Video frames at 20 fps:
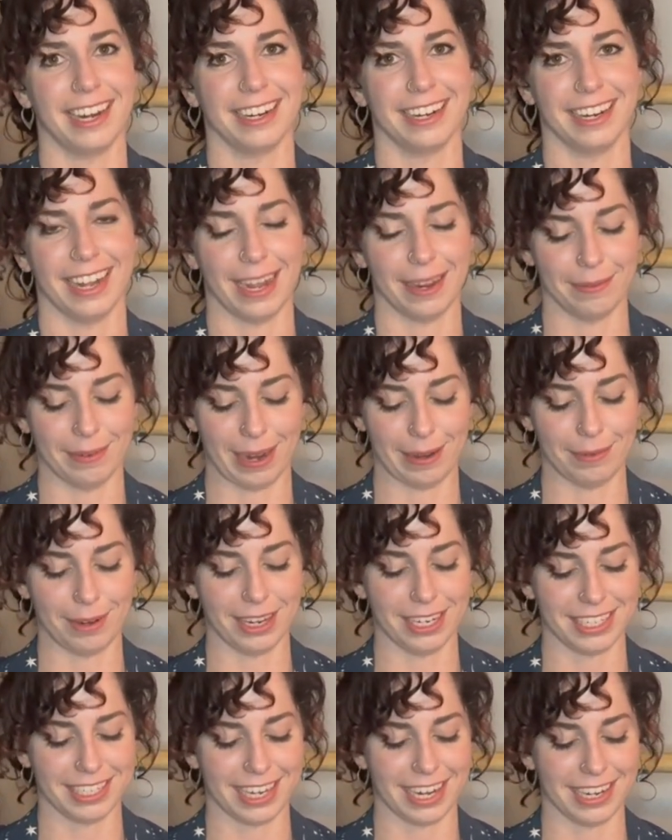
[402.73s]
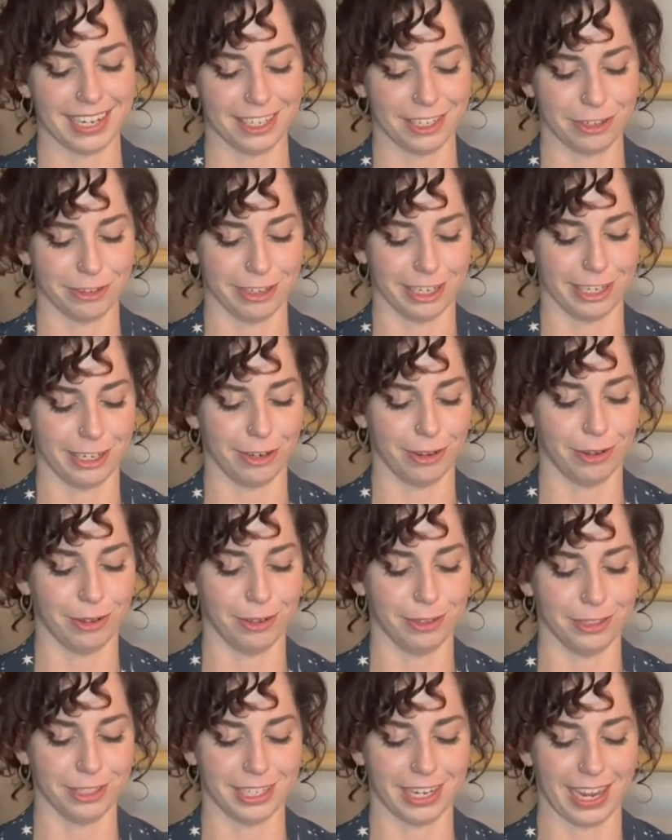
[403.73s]
I'm not setting strict
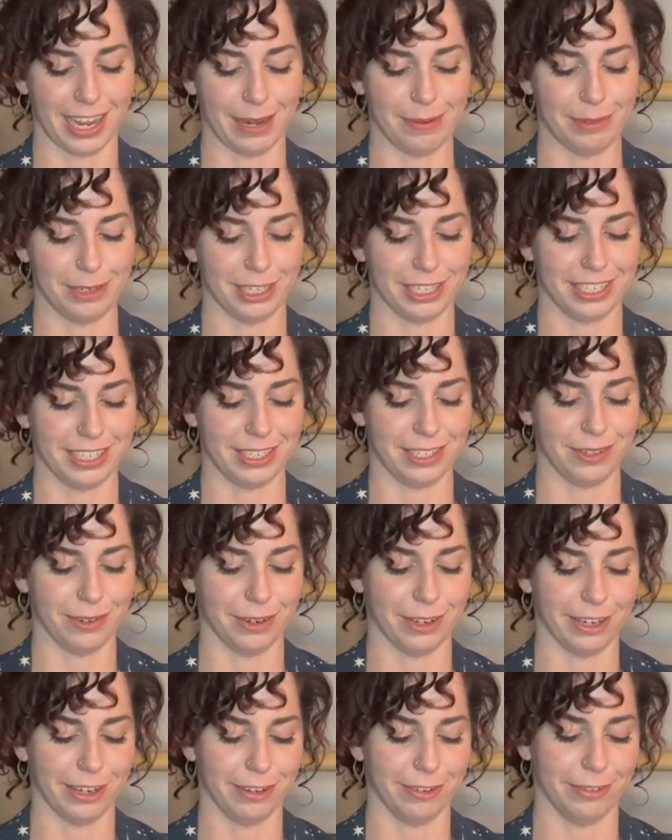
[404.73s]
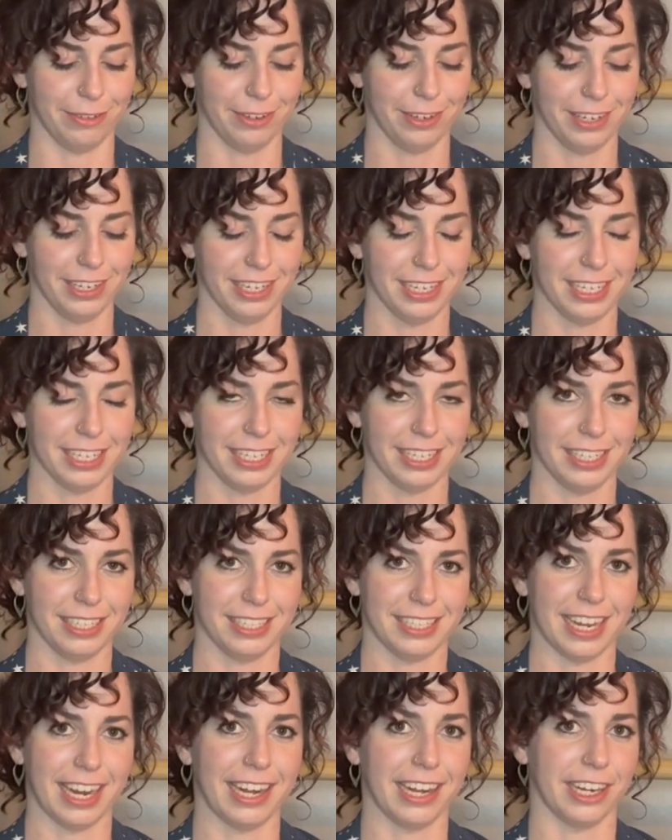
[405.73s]
goals. I'm just sort of
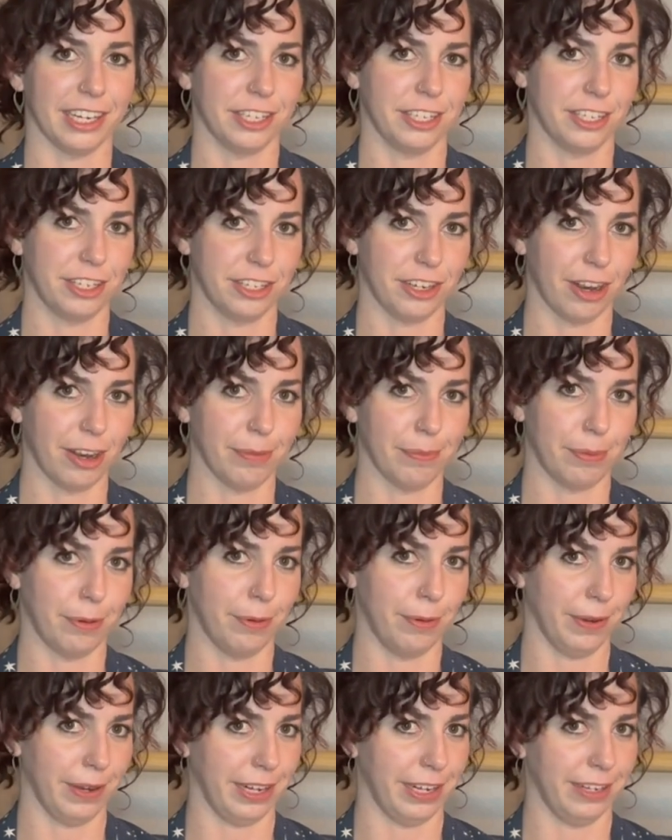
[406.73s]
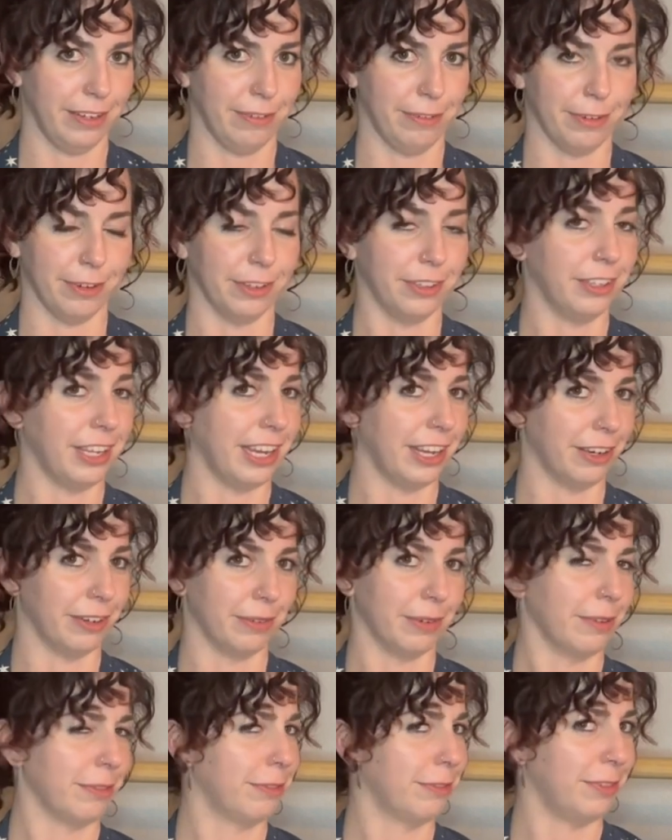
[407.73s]
setting a start point for later
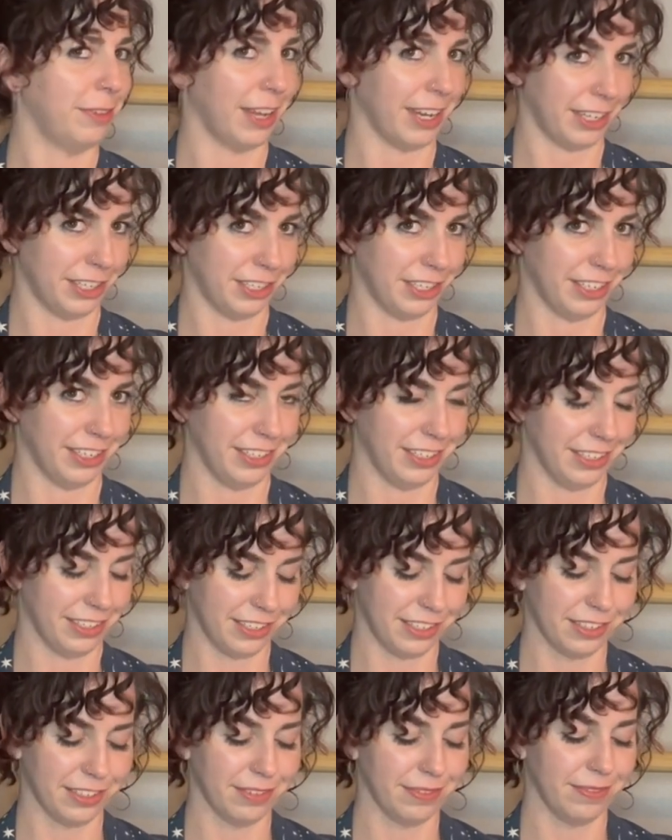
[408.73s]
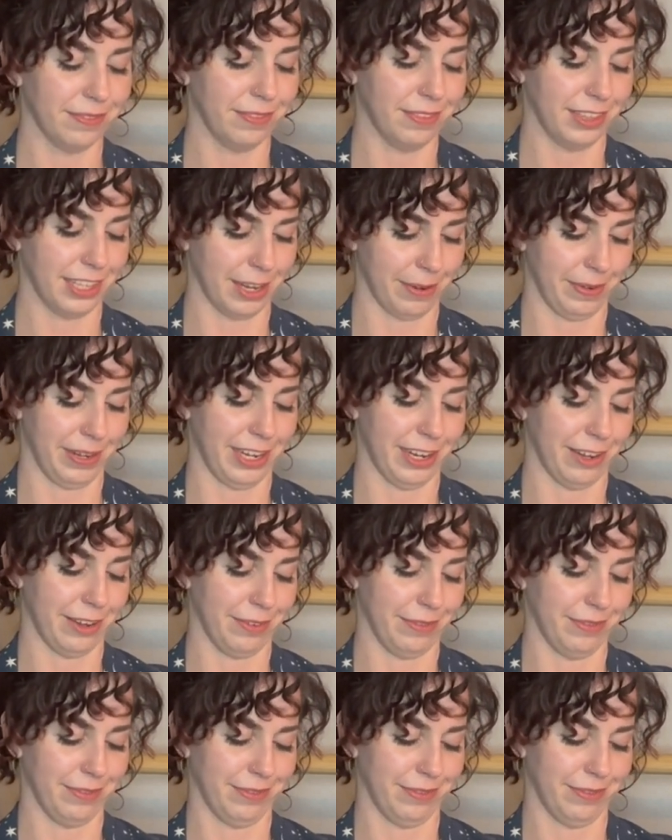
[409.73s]
reflections. There we go.